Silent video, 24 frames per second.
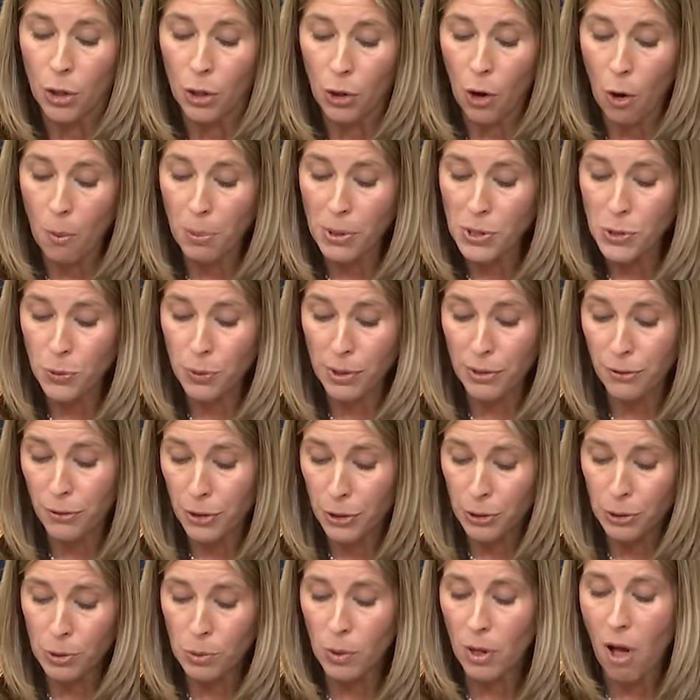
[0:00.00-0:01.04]
COPA's
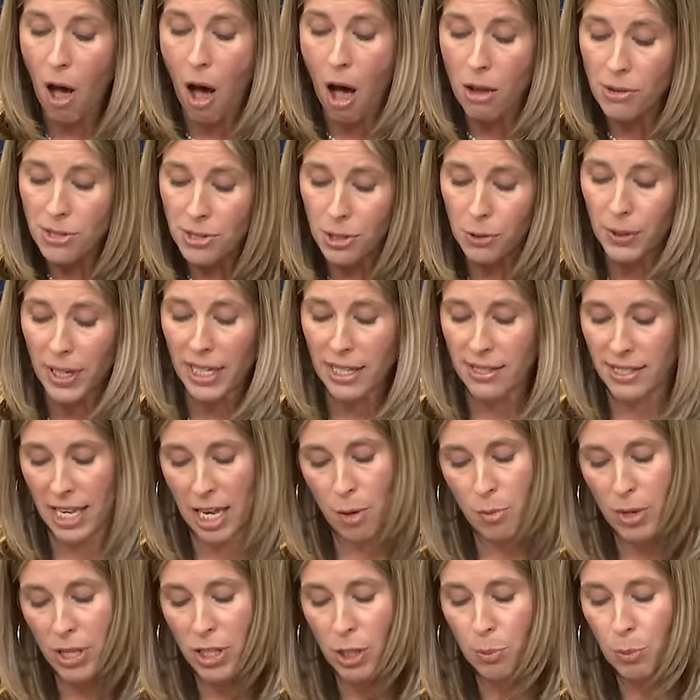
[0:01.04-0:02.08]
review will also
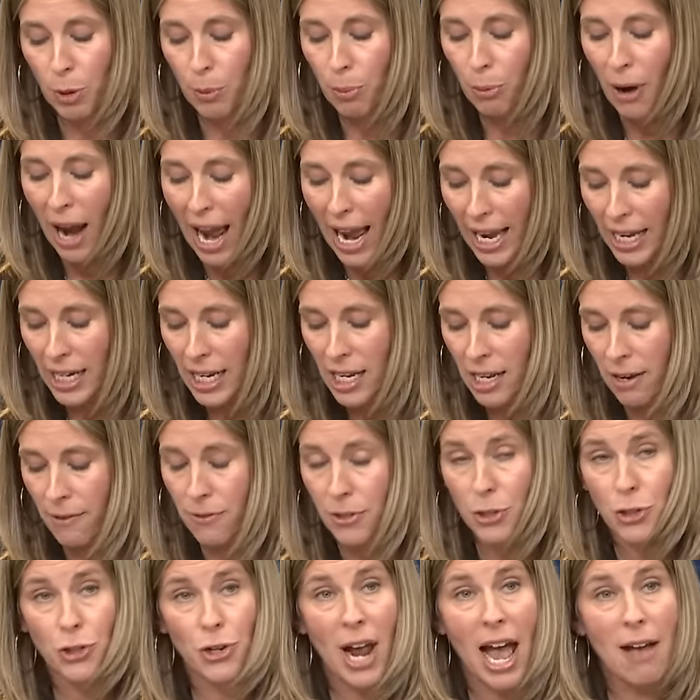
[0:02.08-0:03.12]
examine the propriety of
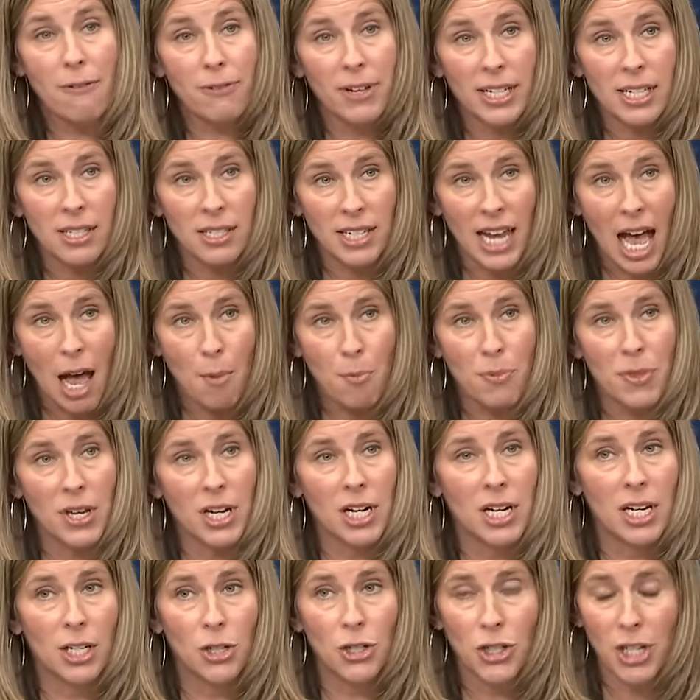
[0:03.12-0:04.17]
the traffic stop that
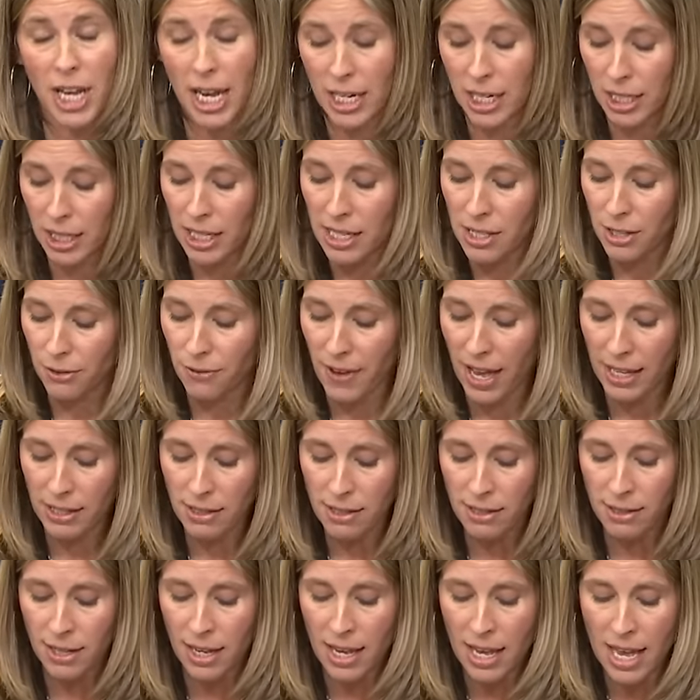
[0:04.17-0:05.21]
initiated these
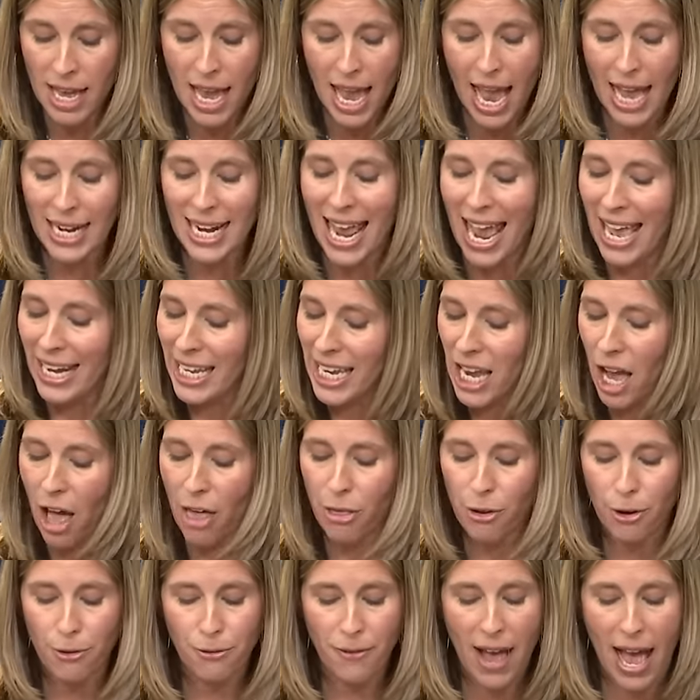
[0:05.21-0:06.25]
events and any
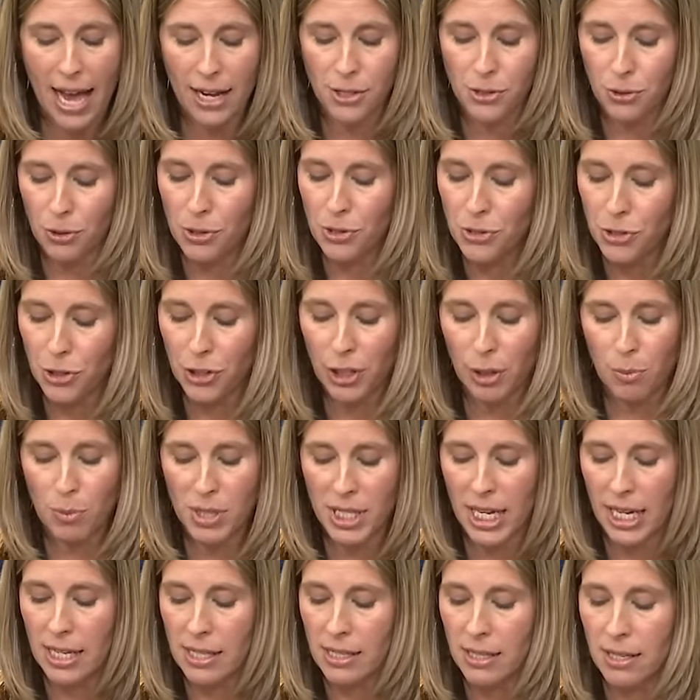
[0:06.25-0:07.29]
other facts or
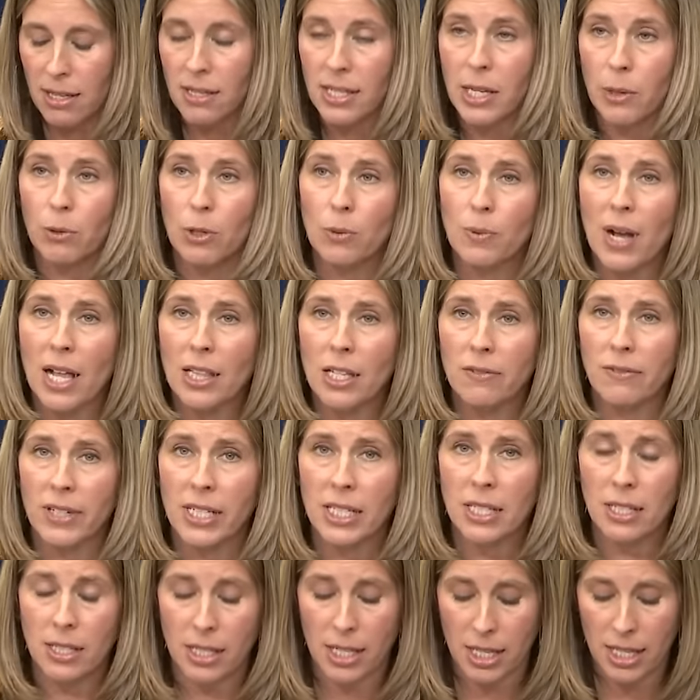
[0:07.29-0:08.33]
circumstances that were
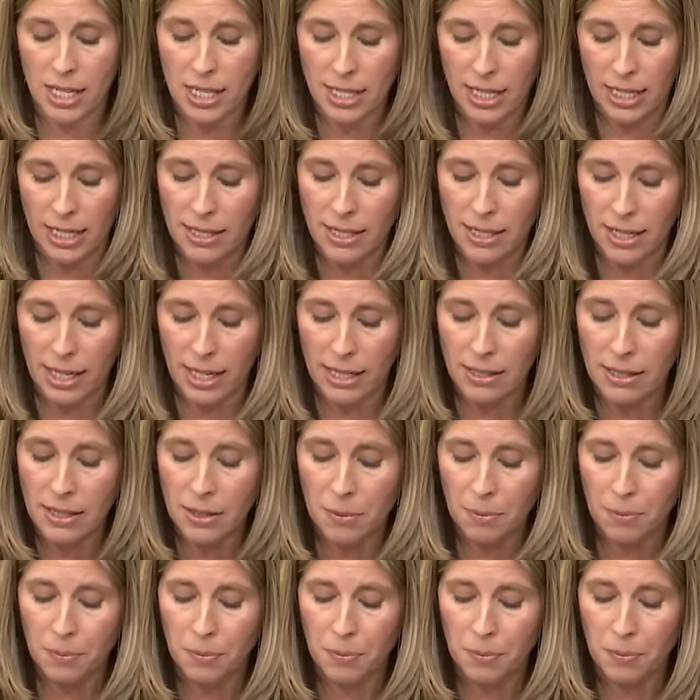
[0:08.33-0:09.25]
relevant to this incident.